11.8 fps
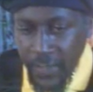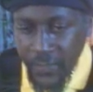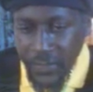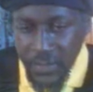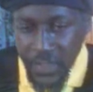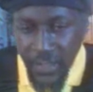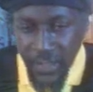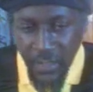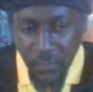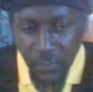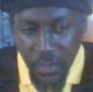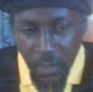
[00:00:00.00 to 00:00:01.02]
At this
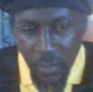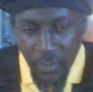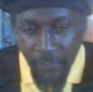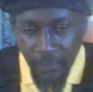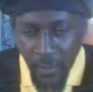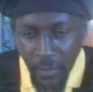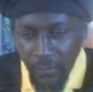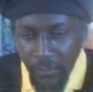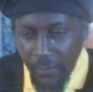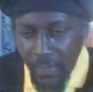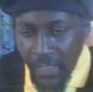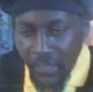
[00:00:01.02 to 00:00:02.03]
time, we call it
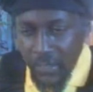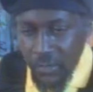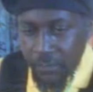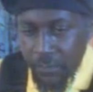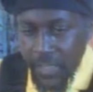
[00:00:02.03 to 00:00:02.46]
the Master